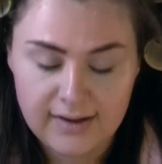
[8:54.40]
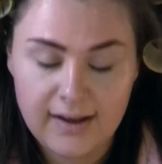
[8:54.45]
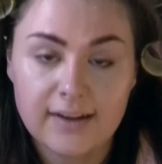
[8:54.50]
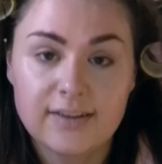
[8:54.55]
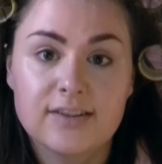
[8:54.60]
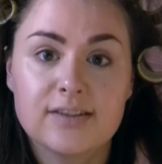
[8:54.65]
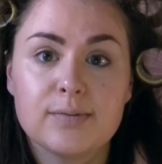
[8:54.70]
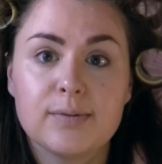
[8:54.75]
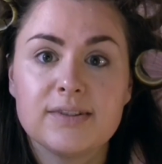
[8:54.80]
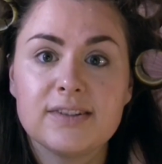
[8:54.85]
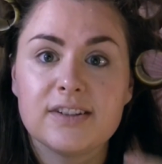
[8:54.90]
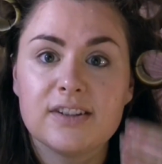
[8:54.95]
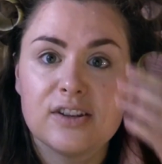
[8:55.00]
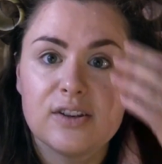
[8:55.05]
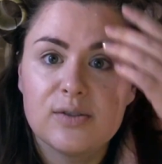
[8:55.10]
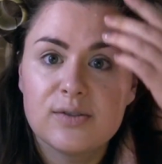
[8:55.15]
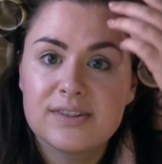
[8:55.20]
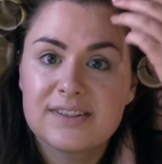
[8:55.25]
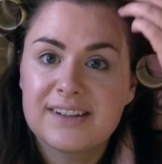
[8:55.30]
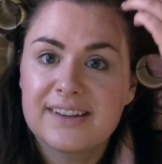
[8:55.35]
I just wasn't
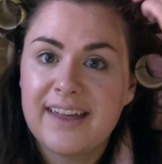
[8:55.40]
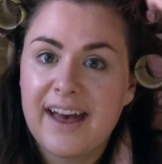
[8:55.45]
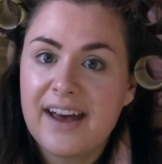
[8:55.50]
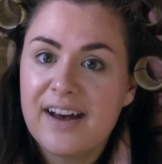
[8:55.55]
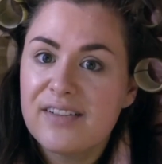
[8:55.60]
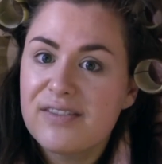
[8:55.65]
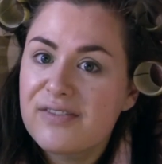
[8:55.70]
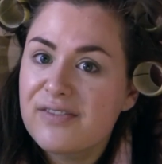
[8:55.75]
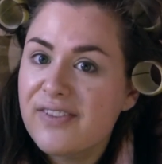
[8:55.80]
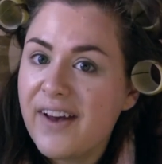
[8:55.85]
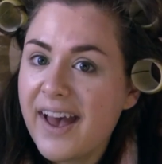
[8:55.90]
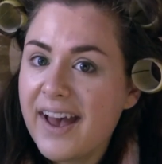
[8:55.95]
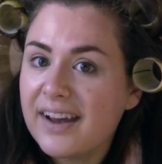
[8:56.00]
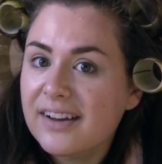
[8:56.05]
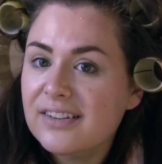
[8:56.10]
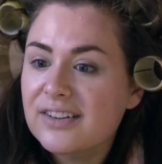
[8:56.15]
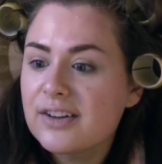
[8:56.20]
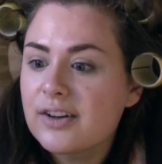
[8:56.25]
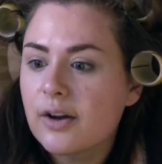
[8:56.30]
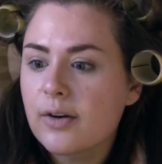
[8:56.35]
used to that
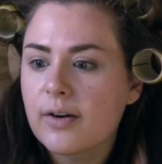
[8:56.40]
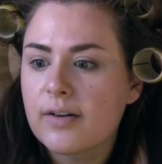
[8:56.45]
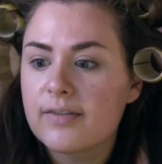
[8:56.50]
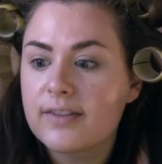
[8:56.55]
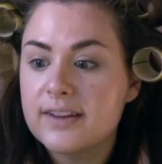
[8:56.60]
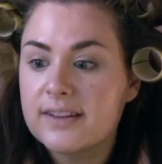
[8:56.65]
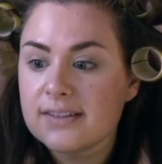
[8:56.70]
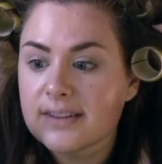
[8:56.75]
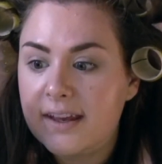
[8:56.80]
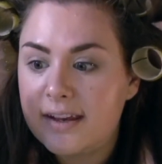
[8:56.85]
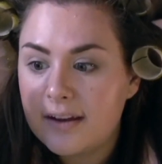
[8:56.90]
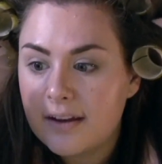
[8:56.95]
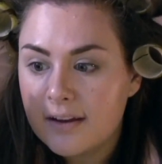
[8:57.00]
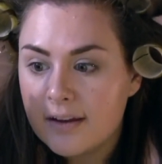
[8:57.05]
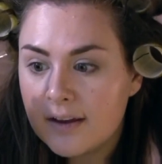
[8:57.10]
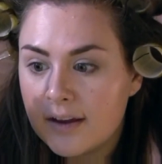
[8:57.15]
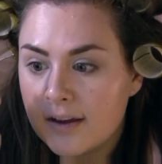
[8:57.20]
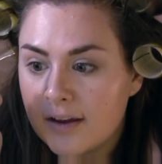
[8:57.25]
effect, you know, of these like